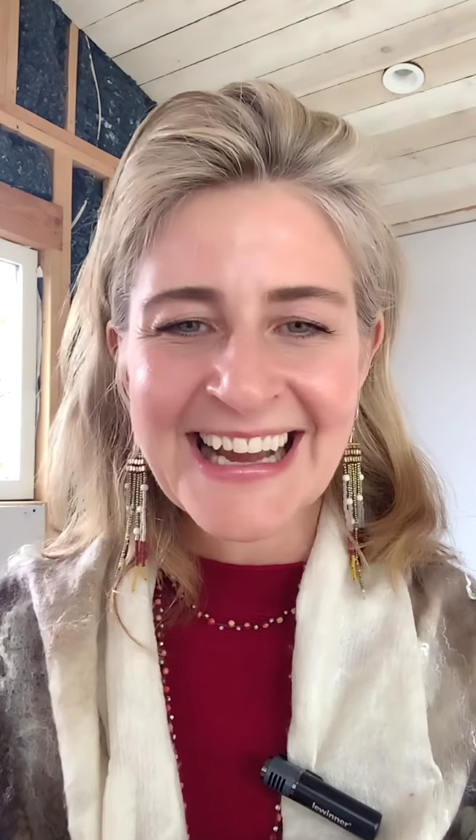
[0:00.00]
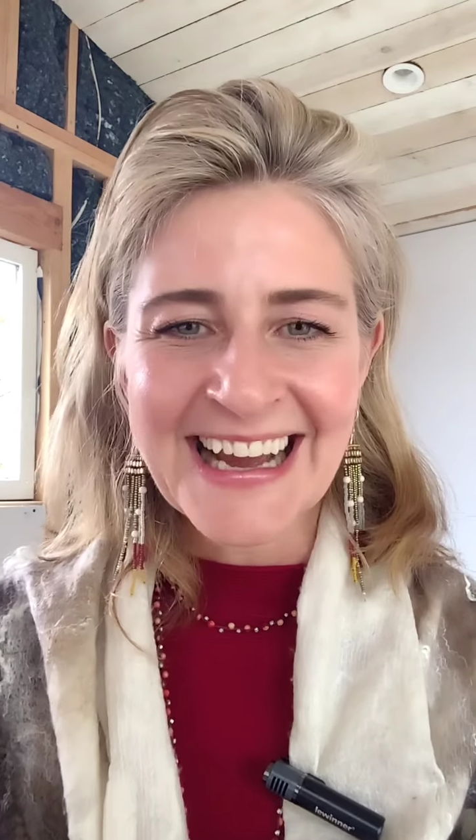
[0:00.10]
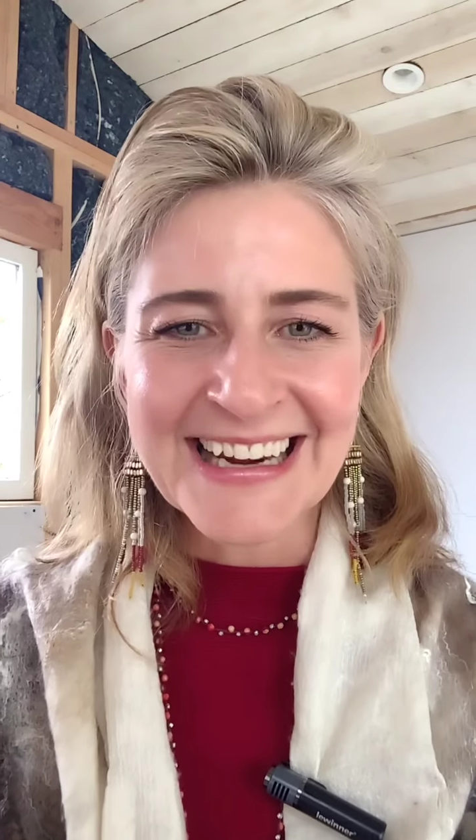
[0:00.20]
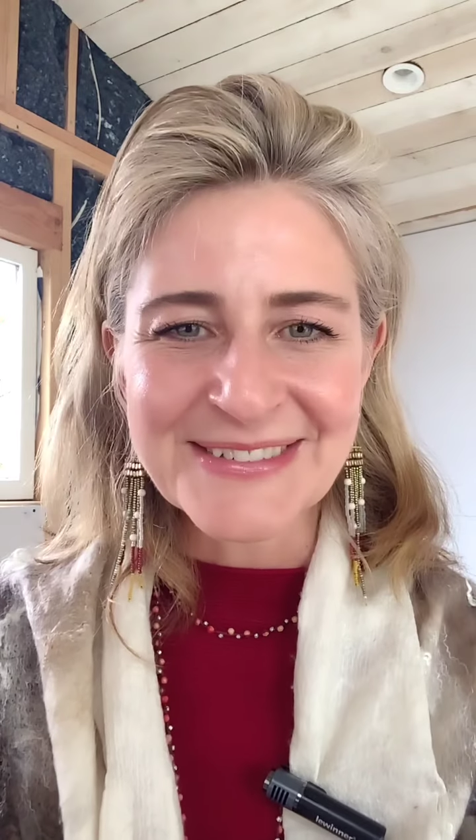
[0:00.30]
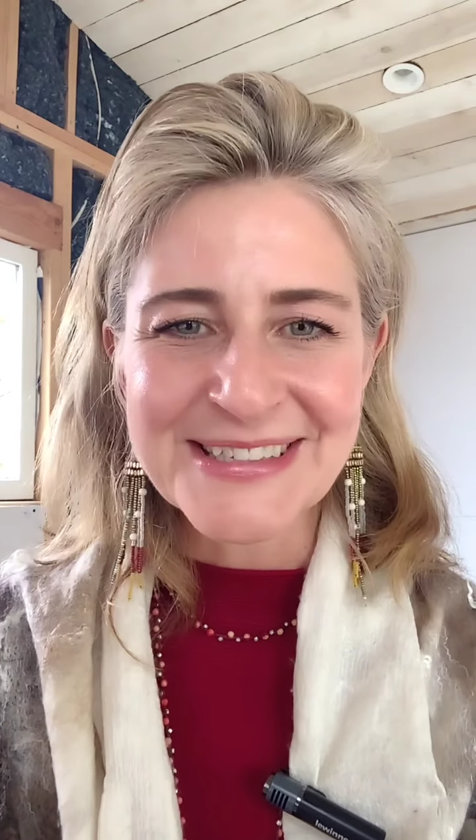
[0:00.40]

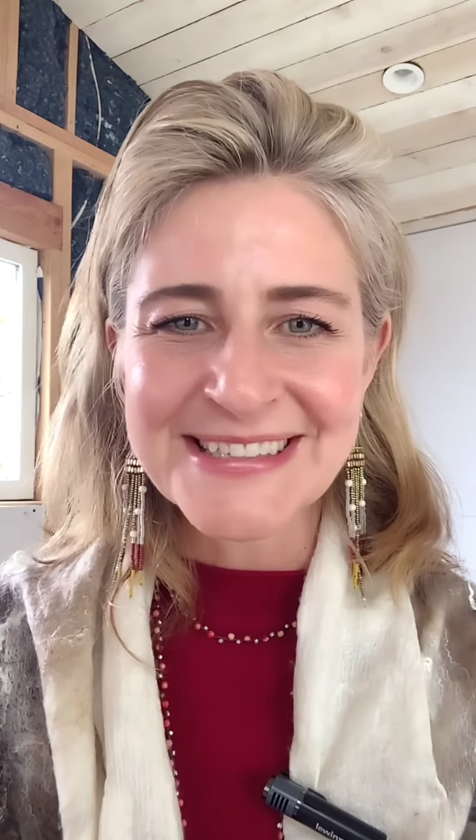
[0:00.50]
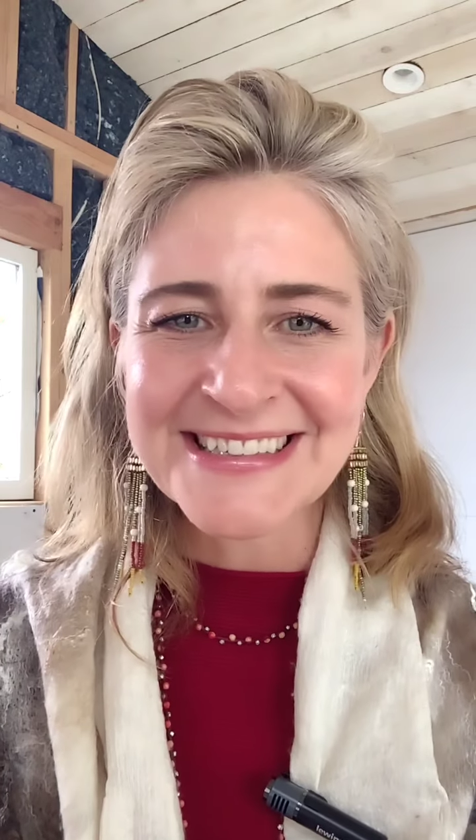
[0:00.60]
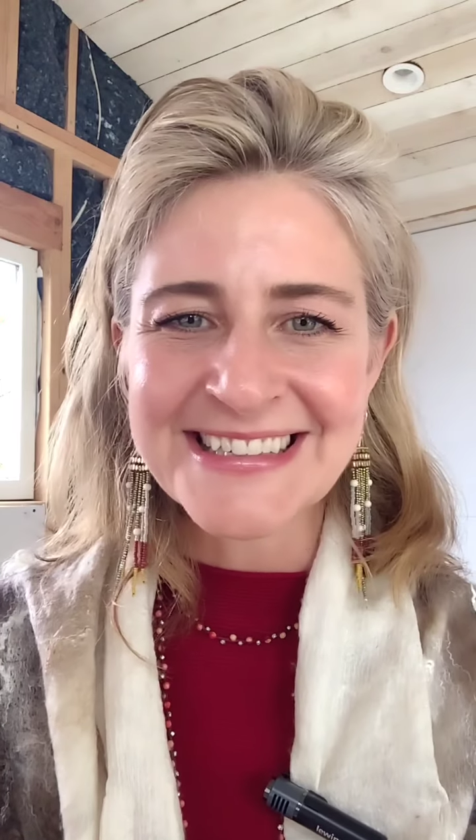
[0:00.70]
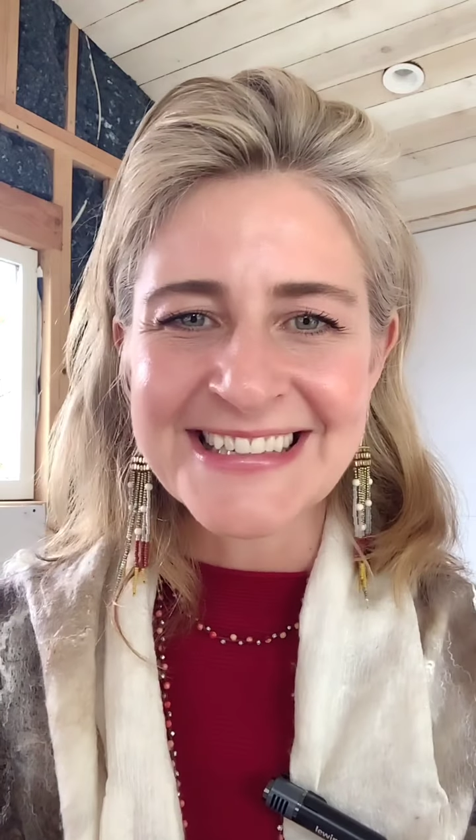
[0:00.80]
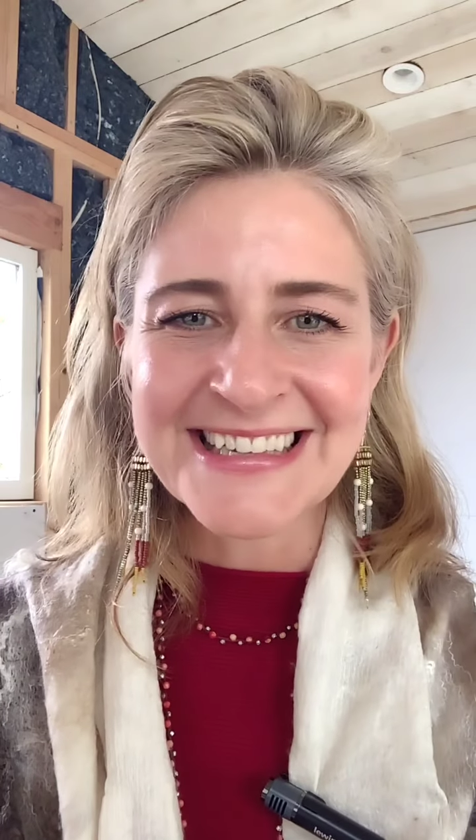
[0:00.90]
And I'm
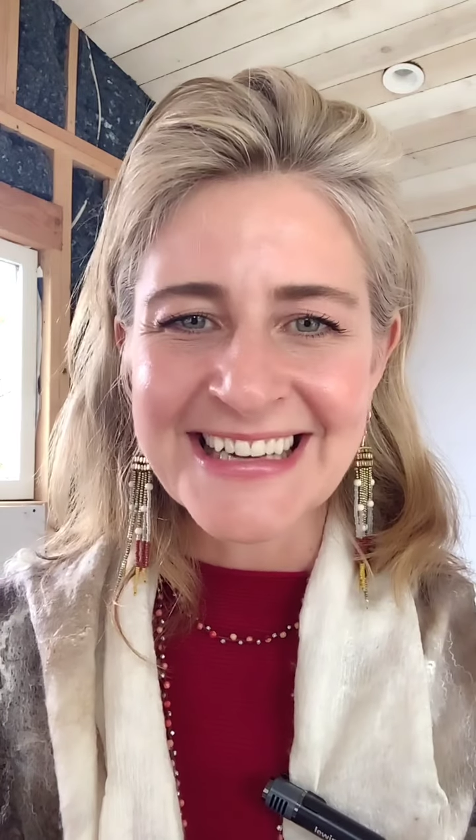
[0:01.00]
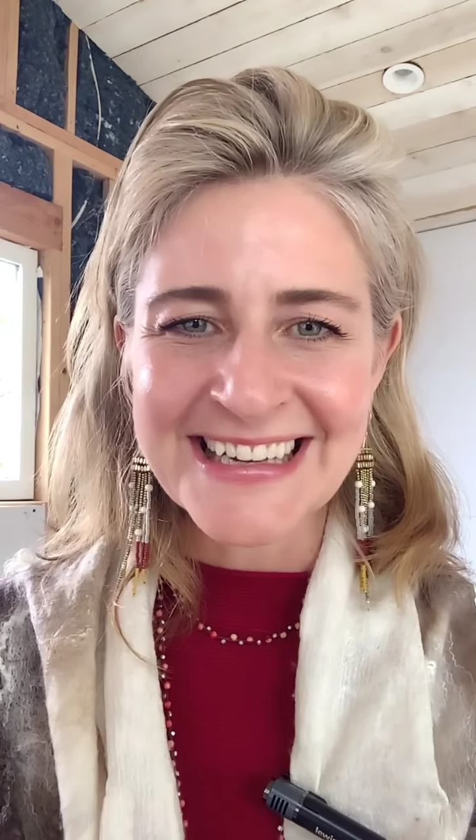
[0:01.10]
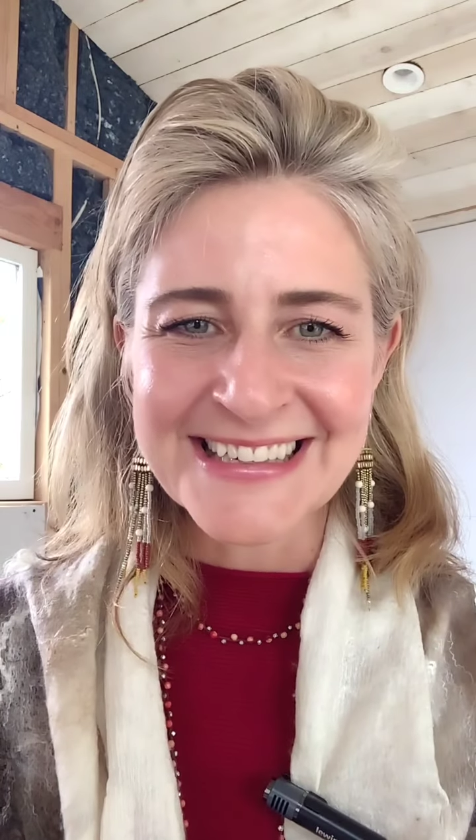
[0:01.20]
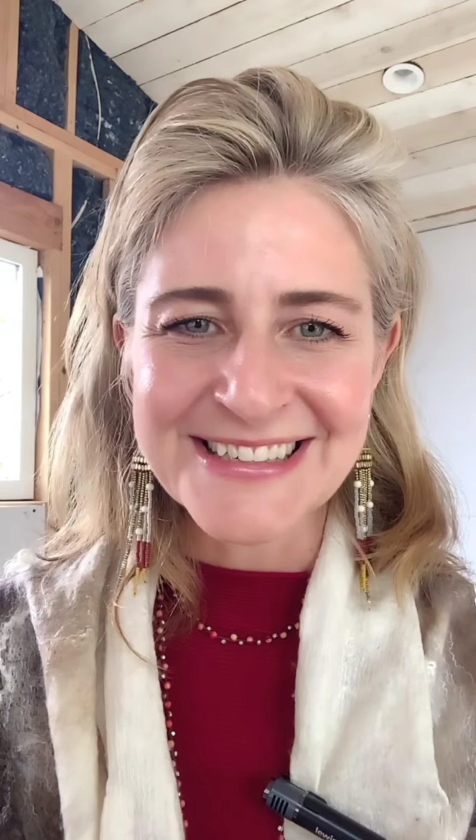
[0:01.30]
just, again,